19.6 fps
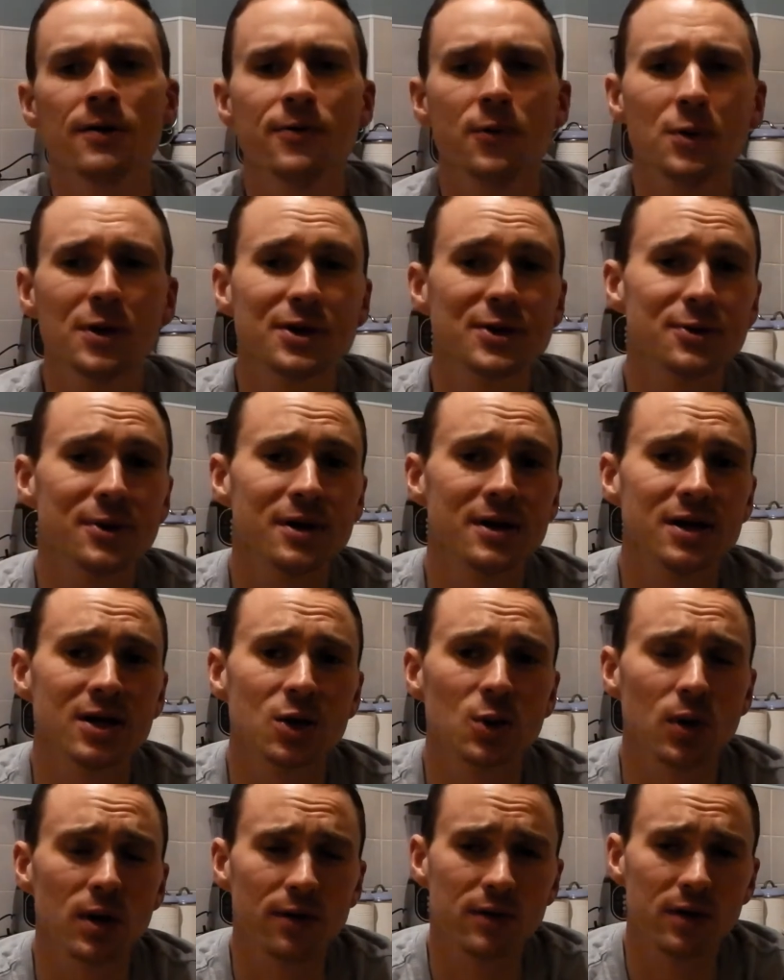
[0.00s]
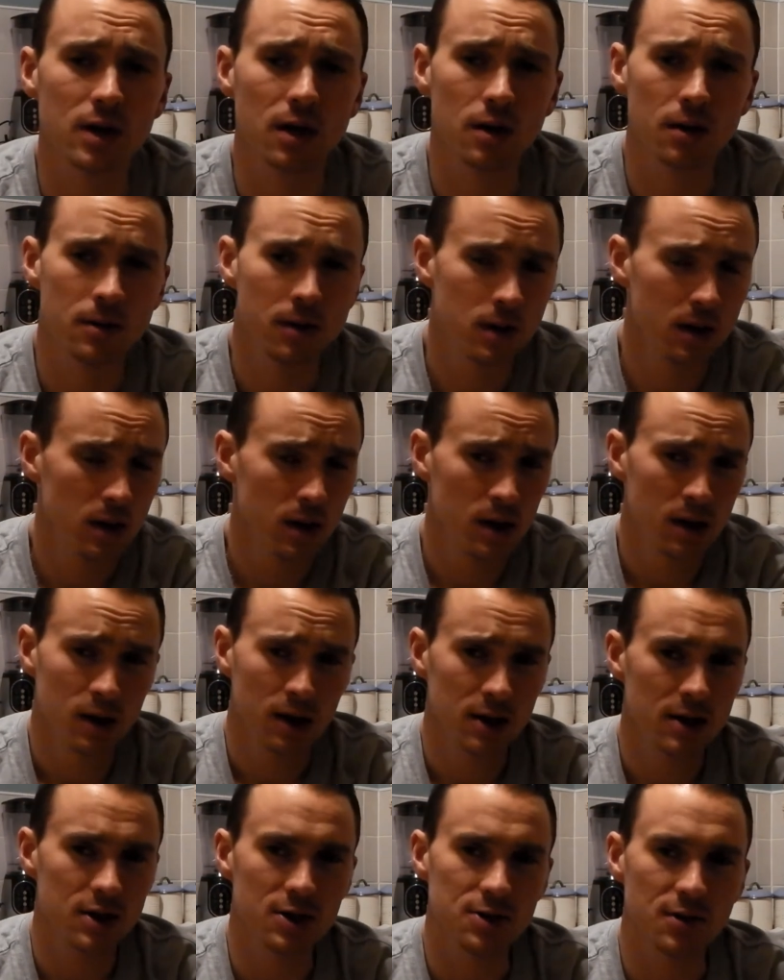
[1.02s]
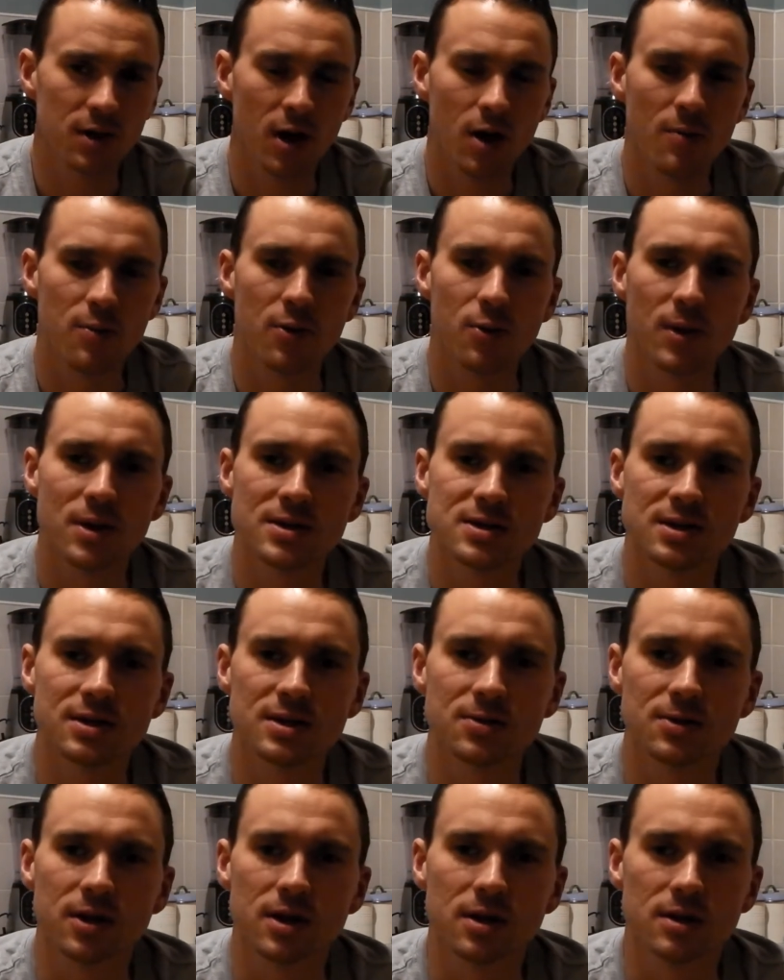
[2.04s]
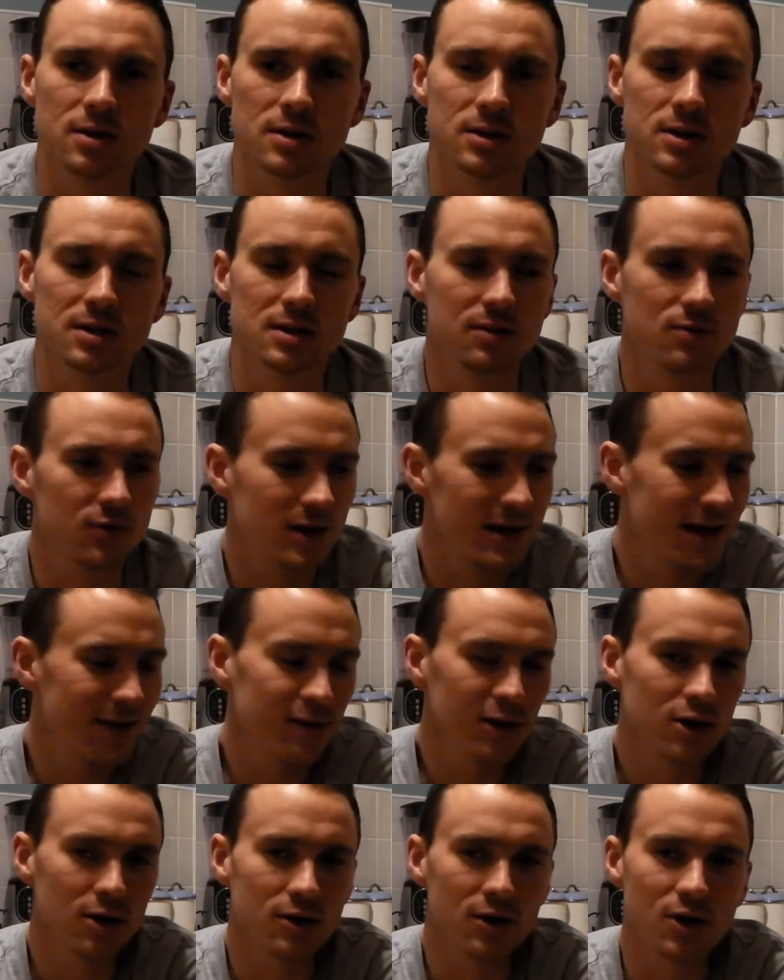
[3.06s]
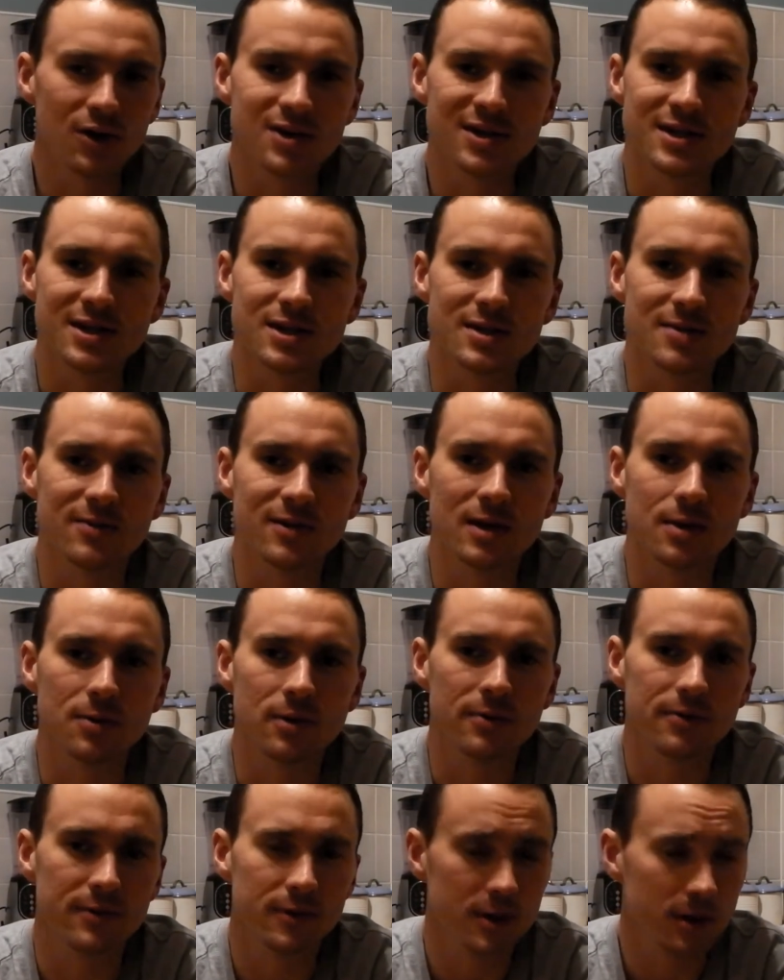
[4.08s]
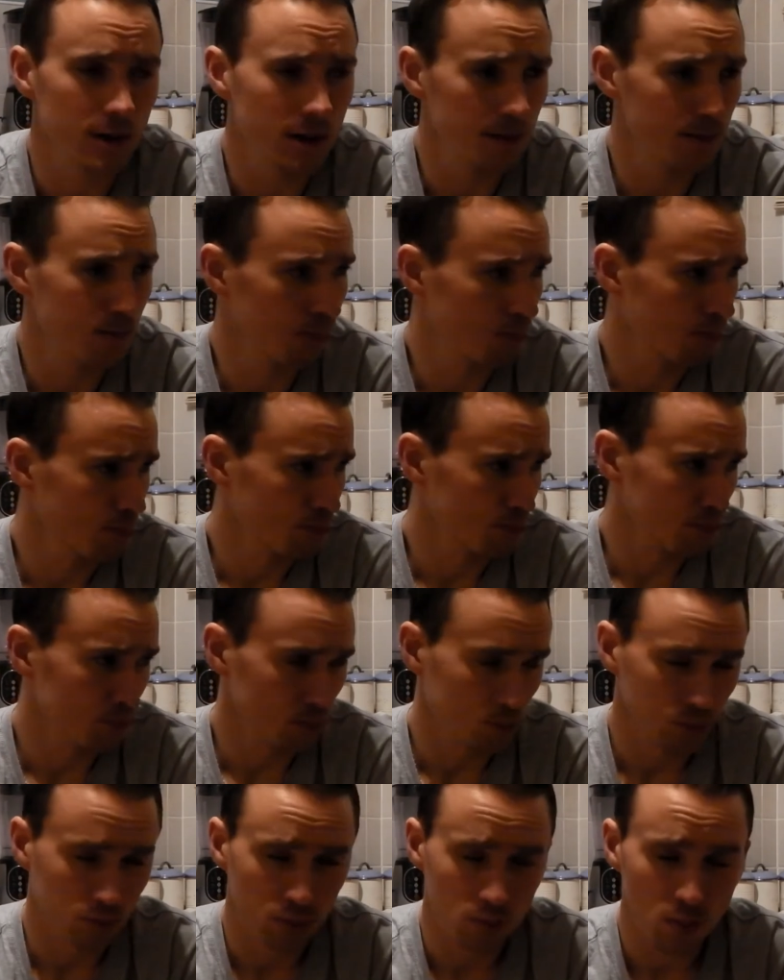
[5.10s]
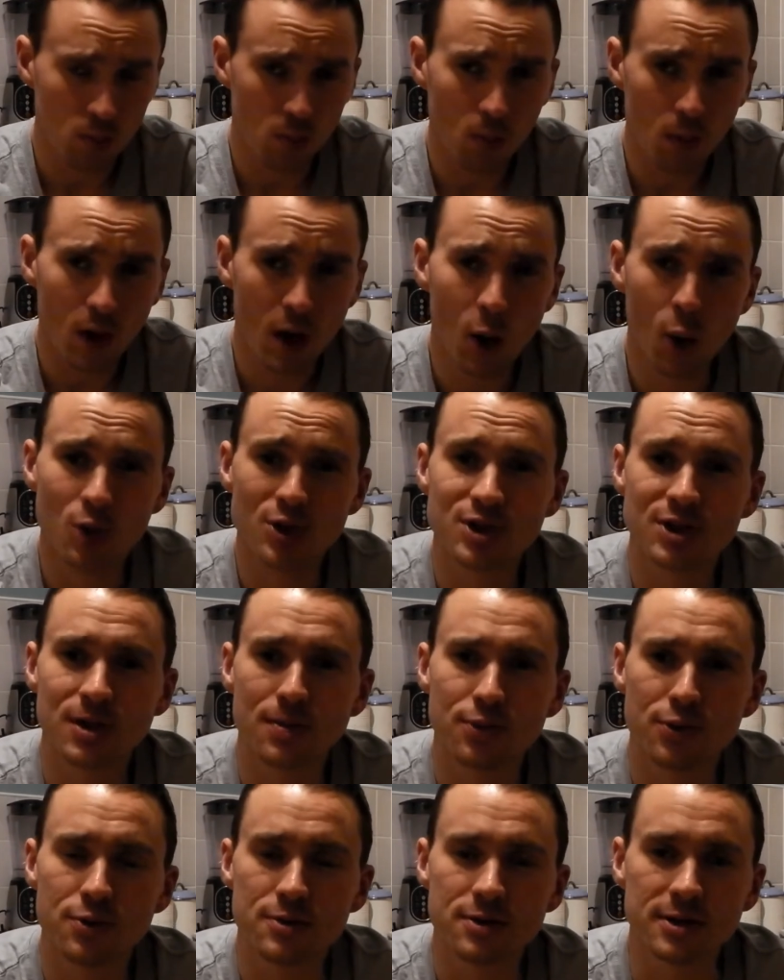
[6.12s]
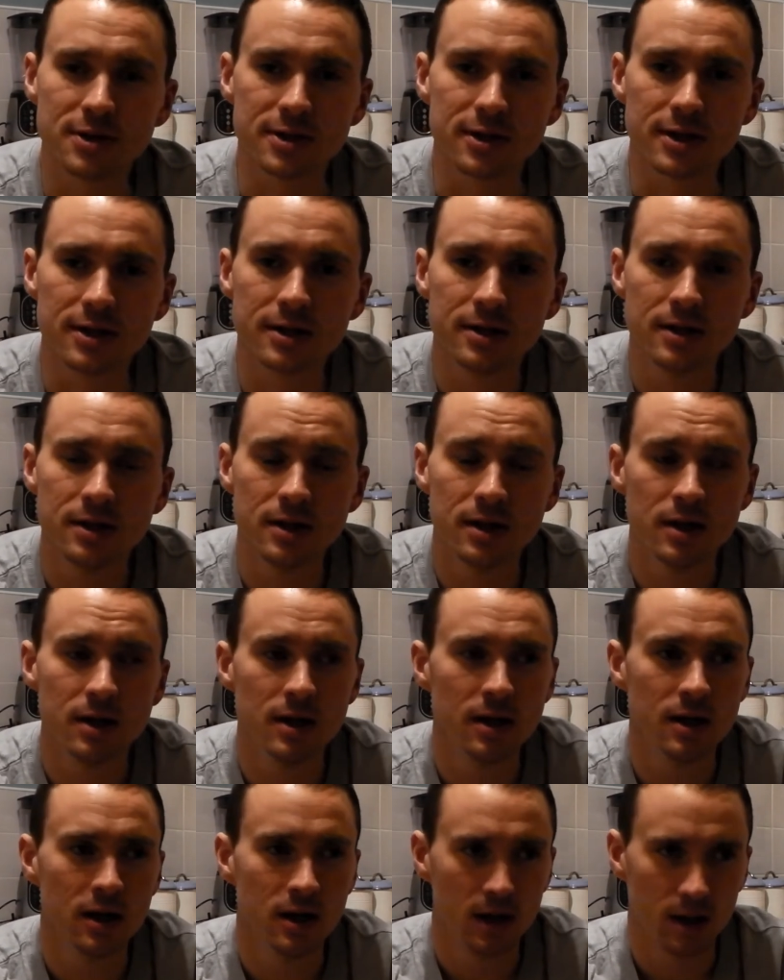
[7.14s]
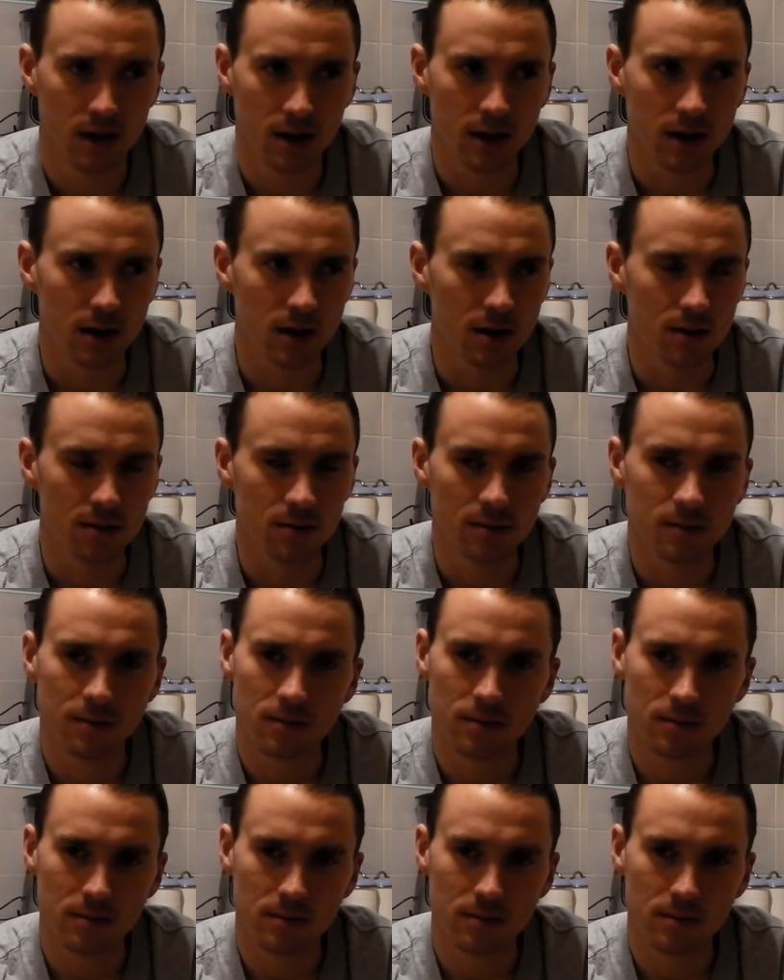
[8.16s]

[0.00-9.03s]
thought I'd do a quick video. Didn't do a homebrew Wednesday this week because I didn't really have a lot of content to fill it with. Um, I was going to brew tonight um,